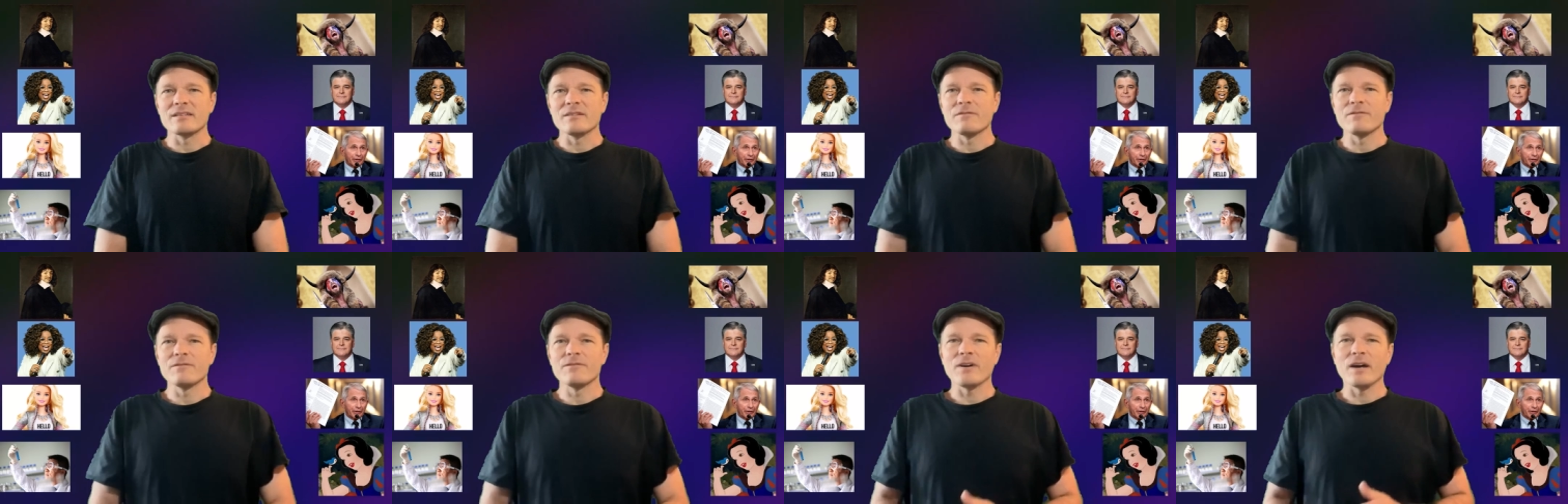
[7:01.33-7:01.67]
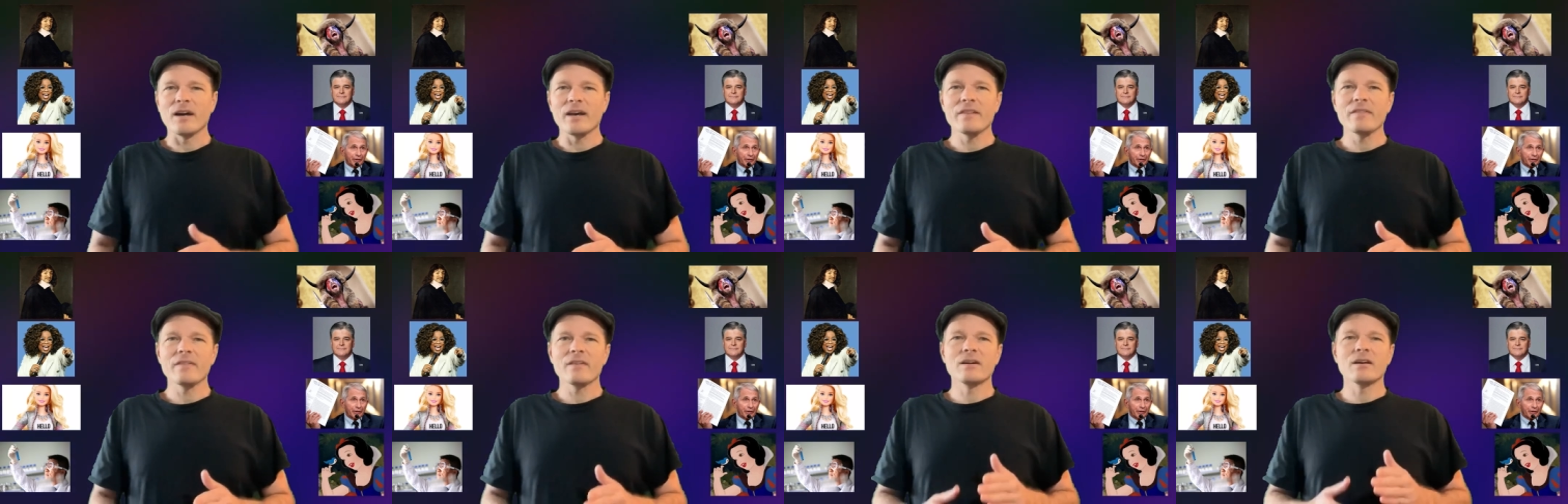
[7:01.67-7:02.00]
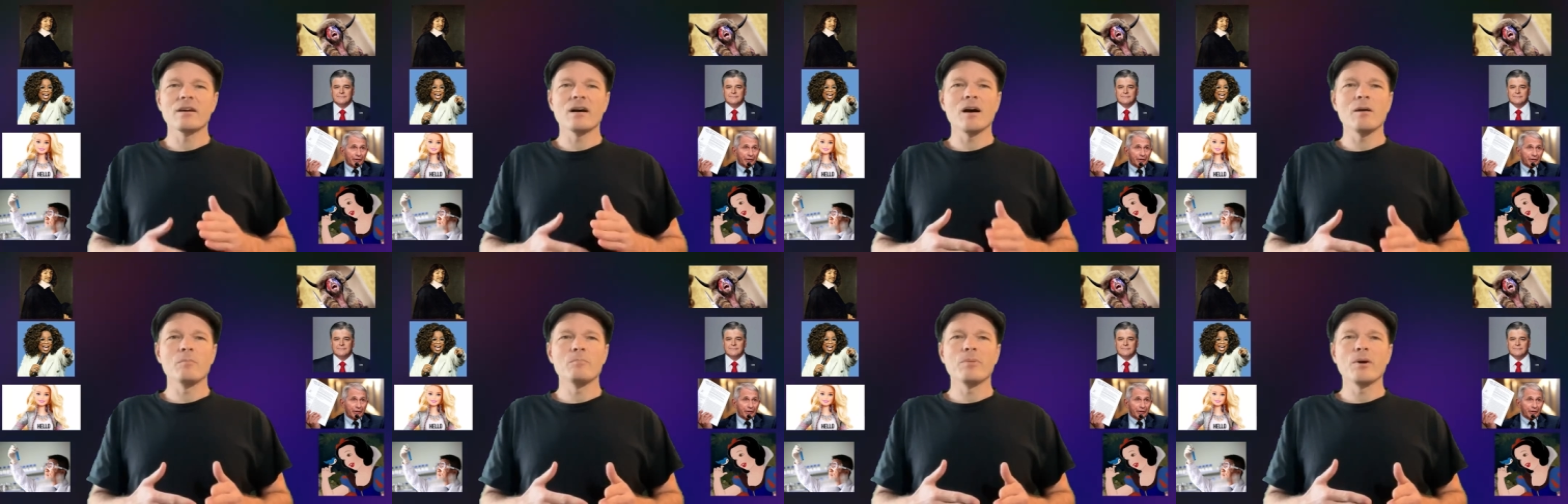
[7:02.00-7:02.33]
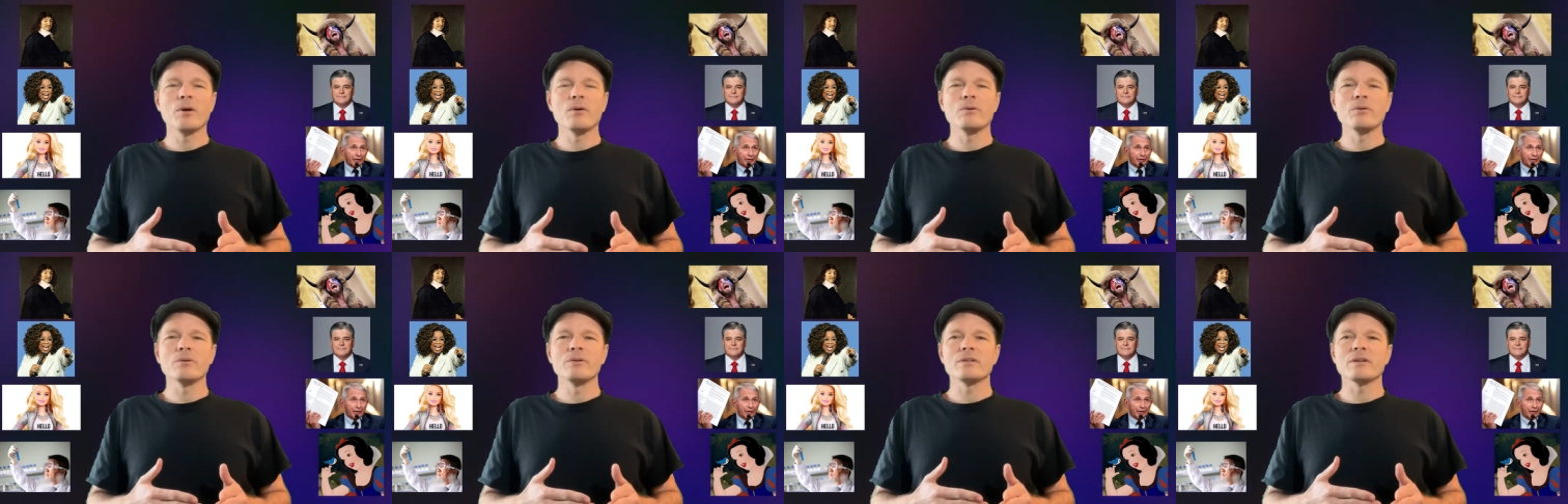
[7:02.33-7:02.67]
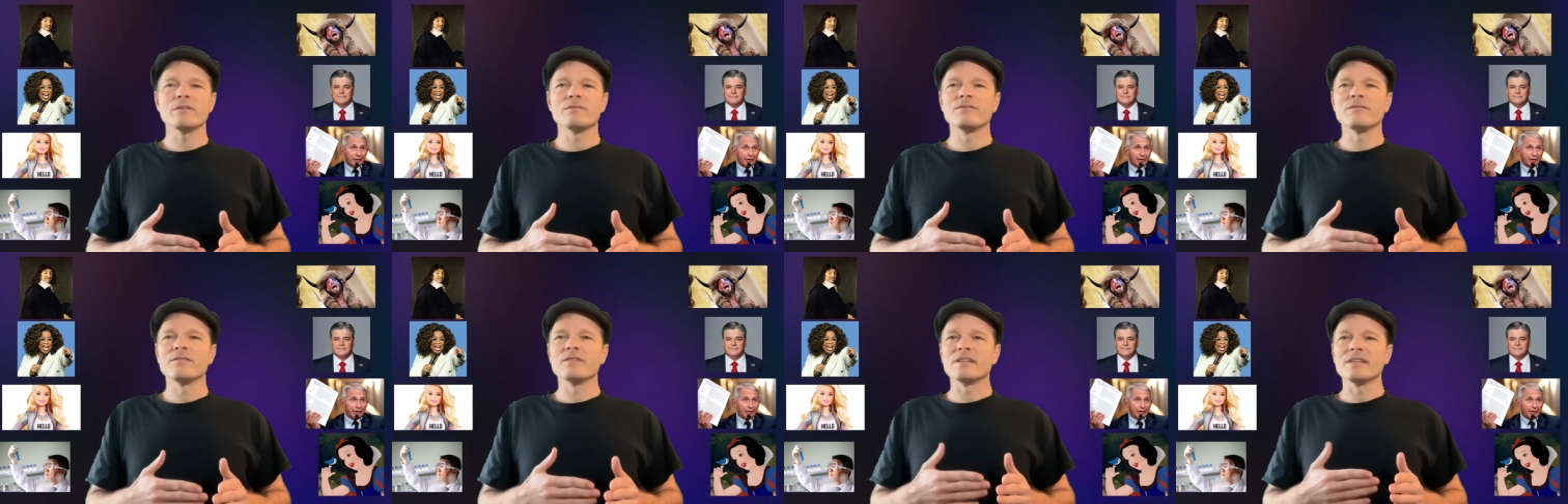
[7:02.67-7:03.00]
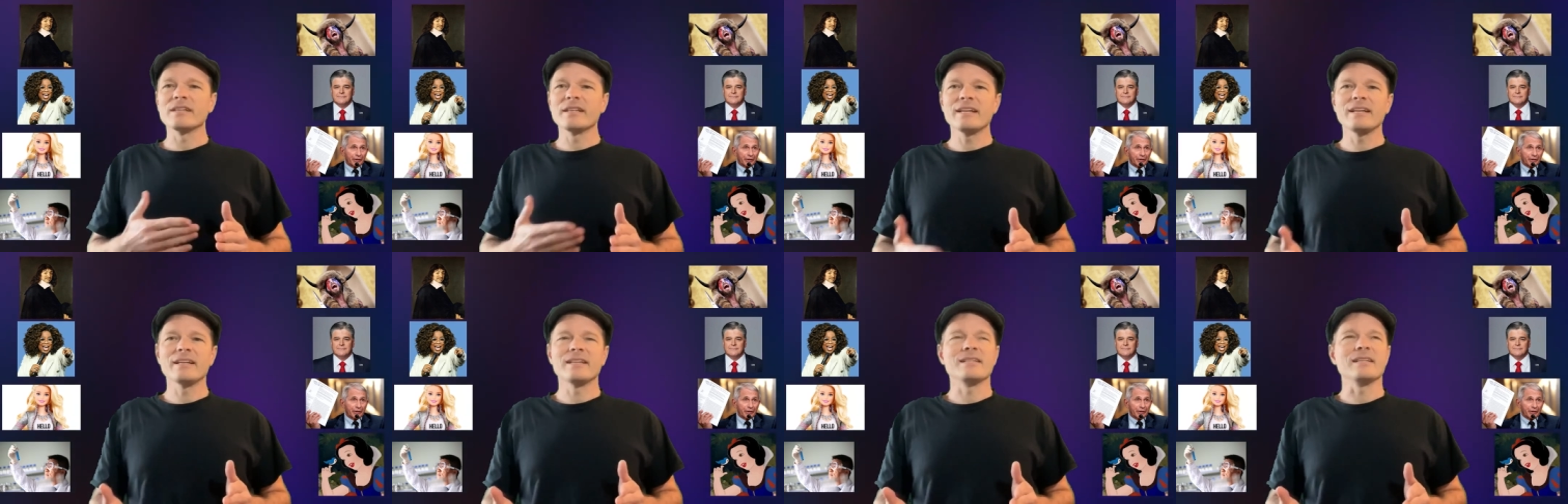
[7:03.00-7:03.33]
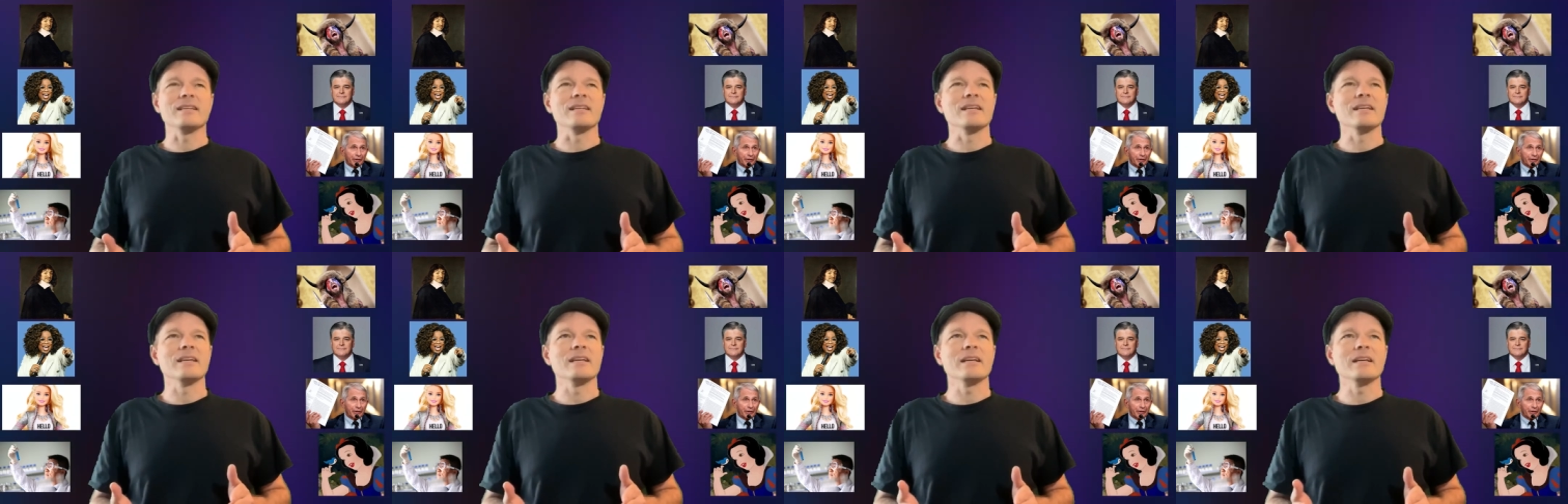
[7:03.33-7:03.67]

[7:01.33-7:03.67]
to find the component of validity